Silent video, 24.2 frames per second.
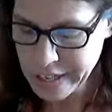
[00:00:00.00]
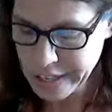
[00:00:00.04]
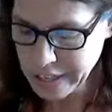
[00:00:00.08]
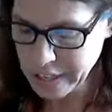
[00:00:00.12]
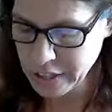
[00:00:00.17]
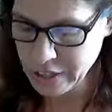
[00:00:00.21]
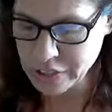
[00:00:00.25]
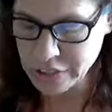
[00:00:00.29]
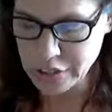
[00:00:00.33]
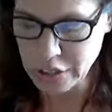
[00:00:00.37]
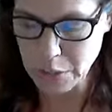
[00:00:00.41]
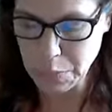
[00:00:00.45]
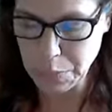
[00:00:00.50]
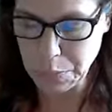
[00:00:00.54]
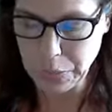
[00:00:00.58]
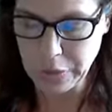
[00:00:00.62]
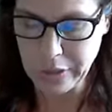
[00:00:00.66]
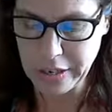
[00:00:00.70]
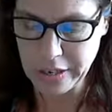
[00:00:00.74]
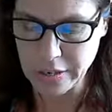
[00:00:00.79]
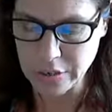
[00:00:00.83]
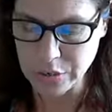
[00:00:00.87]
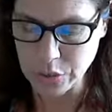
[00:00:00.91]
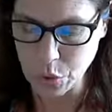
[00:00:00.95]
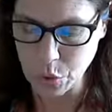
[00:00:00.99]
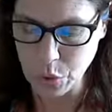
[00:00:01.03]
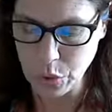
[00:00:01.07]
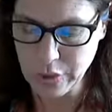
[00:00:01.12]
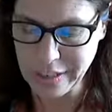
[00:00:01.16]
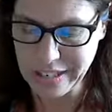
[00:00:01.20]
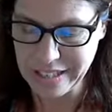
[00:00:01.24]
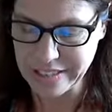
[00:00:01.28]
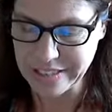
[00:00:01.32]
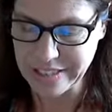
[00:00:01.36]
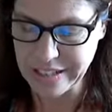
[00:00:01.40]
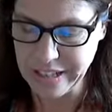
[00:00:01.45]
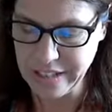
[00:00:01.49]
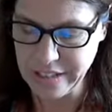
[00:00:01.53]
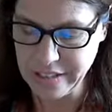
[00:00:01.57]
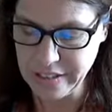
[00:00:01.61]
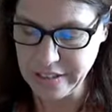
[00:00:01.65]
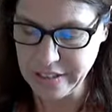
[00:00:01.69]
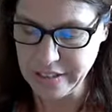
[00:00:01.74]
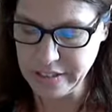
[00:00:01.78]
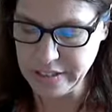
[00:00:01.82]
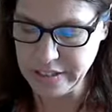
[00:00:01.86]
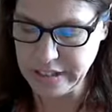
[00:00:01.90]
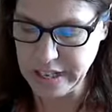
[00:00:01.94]
Here's a little prayer. Lord, at the end of
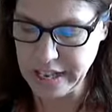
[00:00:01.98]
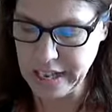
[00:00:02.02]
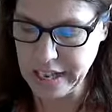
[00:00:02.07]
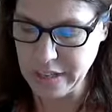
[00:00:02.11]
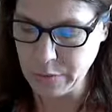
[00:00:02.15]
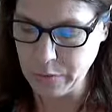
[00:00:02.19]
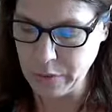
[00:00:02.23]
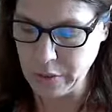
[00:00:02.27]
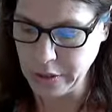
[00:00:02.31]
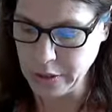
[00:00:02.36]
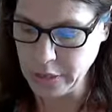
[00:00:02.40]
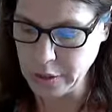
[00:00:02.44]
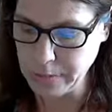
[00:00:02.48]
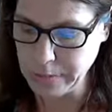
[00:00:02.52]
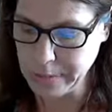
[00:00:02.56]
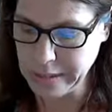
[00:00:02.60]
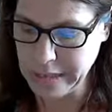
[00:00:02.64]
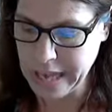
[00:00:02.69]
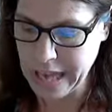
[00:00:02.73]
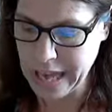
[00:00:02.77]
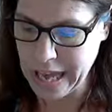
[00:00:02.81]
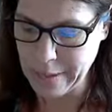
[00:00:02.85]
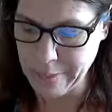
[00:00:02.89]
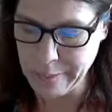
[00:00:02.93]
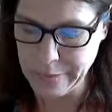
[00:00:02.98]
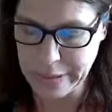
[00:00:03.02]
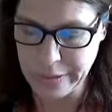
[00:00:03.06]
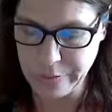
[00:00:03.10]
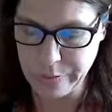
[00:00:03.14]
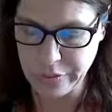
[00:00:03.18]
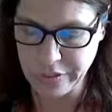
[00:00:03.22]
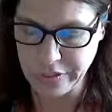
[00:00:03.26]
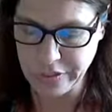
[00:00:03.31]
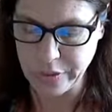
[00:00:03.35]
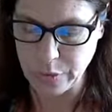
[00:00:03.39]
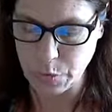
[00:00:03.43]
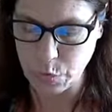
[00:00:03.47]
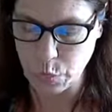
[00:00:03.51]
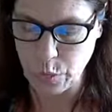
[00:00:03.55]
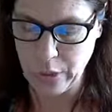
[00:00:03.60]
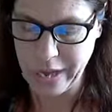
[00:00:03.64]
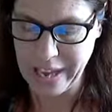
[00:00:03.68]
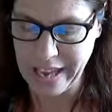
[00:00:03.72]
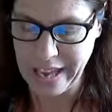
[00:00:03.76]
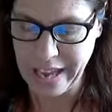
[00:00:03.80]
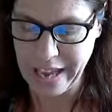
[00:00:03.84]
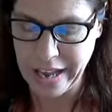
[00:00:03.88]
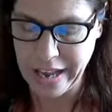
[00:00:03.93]
the day, I want you to be happy with the
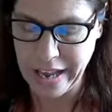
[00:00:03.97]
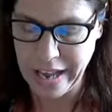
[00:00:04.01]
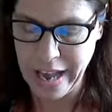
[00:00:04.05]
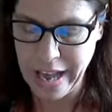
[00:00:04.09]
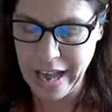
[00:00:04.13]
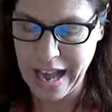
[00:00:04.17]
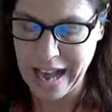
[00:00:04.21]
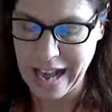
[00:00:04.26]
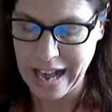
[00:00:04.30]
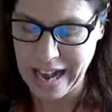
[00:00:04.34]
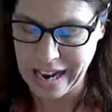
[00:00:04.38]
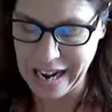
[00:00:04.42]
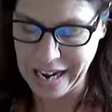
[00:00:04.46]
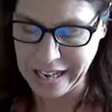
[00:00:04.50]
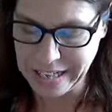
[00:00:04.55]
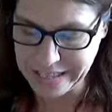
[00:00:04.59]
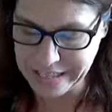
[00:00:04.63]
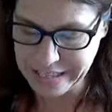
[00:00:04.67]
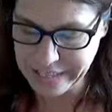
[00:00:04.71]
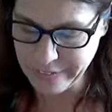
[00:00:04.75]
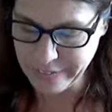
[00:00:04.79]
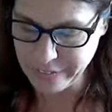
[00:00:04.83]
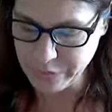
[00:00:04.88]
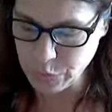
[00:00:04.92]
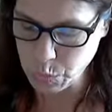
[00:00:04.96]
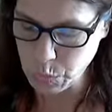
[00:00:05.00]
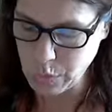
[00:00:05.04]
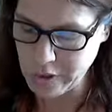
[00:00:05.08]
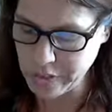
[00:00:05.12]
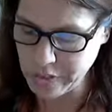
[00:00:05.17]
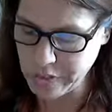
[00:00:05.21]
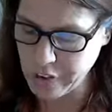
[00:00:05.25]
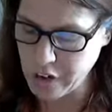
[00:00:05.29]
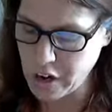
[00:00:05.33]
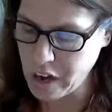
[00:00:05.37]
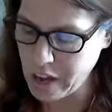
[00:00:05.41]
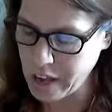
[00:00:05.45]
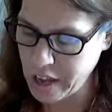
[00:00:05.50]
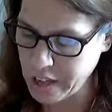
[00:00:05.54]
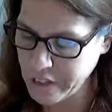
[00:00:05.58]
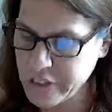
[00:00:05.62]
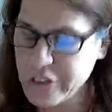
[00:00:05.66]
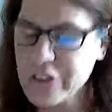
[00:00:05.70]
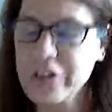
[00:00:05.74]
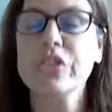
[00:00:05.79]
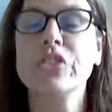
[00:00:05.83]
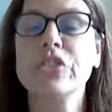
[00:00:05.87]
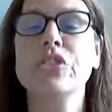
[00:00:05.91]
way I lived, whether
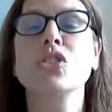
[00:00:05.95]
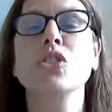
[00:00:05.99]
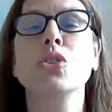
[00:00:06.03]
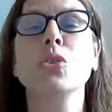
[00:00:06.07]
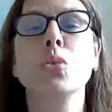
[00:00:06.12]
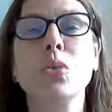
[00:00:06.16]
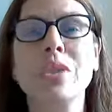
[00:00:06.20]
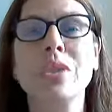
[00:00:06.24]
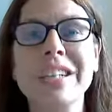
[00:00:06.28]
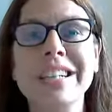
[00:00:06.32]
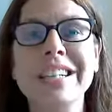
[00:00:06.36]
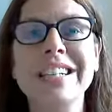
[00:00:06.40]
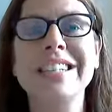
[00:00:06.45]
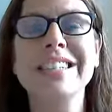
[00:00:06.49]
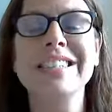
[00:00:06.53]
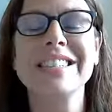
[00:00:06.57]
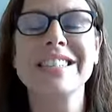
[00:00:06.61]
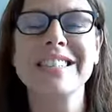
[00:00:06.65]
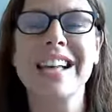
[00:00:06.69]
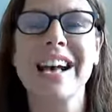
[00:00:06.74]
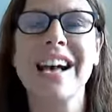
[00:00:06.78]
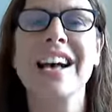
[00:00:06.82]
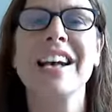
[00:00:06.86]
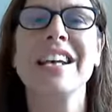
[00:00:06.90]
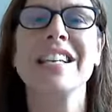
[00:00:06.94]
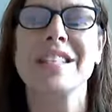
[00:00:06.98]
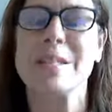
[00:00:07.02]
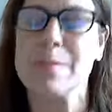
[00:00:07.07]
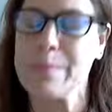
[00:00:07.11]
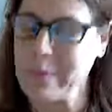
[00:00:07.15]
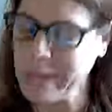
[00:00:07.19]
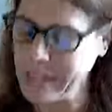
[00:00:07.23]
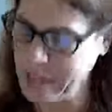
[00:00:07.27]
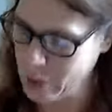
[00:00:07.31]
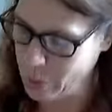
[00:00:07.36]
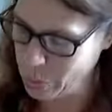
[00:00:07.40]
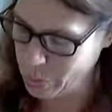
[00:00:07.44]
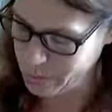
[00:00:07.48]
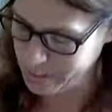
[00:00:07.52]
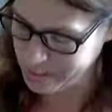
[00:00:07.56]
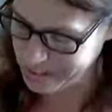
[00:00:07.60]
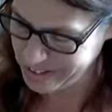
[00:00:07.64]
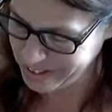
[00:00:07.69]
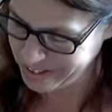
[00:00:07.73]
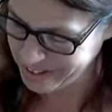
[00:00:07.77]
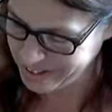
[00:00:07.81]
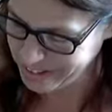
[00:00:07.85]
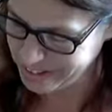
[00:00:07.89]
others criticize me or
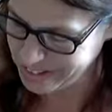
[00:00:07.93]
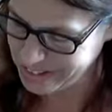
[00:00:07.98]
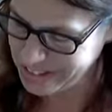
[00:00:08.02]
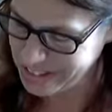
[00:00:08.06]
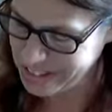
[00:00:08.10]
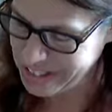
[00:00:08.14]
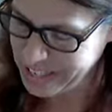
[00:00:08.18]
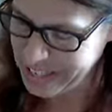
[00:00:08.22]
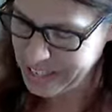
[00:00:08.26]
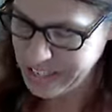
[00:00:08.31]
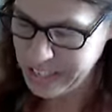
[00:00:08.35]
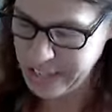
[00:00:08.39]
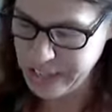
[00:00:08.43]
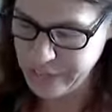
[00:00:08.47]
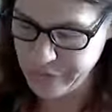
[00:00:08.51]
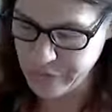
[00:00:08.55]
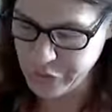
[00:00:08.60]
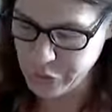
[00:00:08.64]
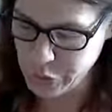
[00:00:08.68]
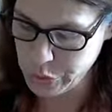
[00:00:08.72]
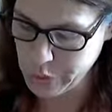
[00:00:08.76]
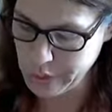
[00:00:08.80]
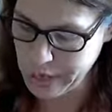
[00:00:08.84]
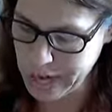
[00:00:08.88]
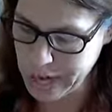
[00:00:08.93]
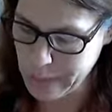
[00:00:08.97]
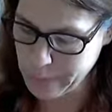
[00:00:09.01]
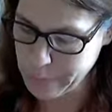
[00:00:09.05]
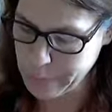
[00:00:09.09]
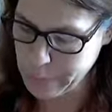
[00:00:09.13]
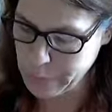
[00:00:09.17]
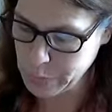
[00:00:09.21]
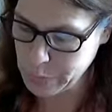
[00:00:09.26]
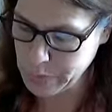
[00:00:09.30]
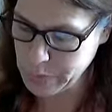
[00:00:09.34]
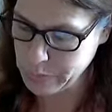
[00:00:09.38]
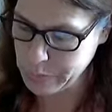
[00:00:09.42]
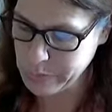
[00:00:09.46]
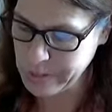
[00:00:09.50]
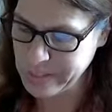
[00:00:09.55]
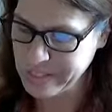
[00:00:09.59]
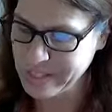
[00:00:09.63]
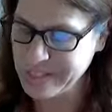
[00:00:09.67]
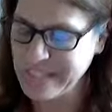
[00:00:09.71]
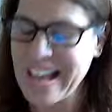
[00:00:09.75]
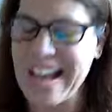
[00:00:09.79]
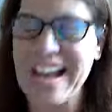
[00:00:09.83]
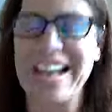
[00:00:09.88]
not. If you're happy with
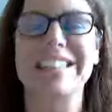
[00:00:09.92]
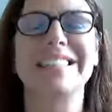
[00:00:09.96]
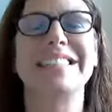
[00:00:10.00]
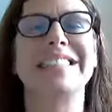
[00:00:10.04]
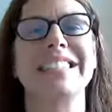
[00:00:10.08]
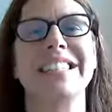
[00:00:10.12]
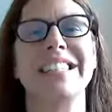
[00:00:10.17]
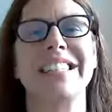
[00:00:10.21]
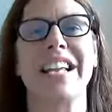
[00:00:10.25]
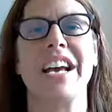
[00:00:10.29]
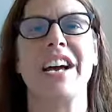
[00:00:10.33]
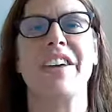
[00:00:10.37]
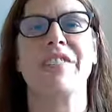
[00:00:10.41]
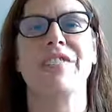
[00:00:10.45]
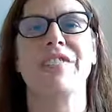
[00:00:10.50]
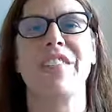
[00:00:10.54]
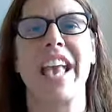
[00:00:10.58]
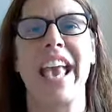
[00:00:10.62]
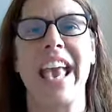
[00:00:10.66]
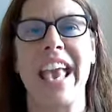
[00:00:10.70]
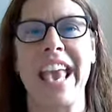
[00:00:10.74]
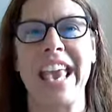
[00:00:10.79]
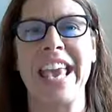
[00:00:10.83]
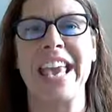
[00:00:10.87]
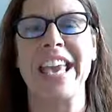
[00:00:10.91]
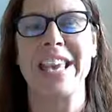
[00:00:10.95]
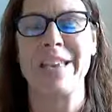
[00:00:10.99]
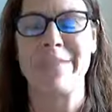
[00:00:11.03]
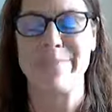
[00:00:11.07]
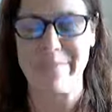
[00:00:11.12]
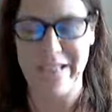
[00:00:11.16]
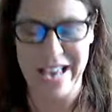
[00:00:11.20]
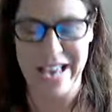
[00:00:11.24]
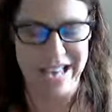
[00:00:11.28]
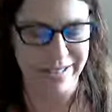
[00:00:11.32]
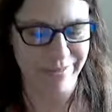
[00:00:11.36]
me, that's enough. Amen.